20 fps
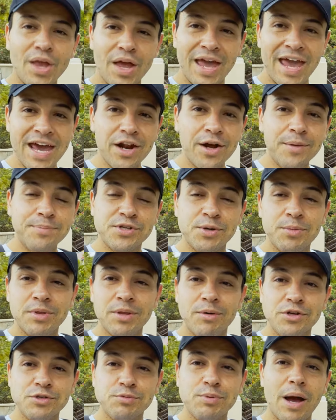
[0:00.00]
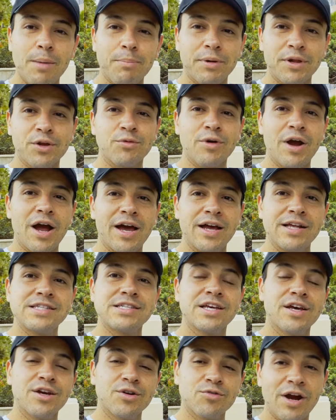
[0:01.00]
hit up some of the most popular
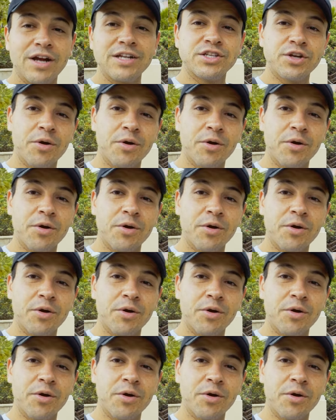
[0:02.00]
rides right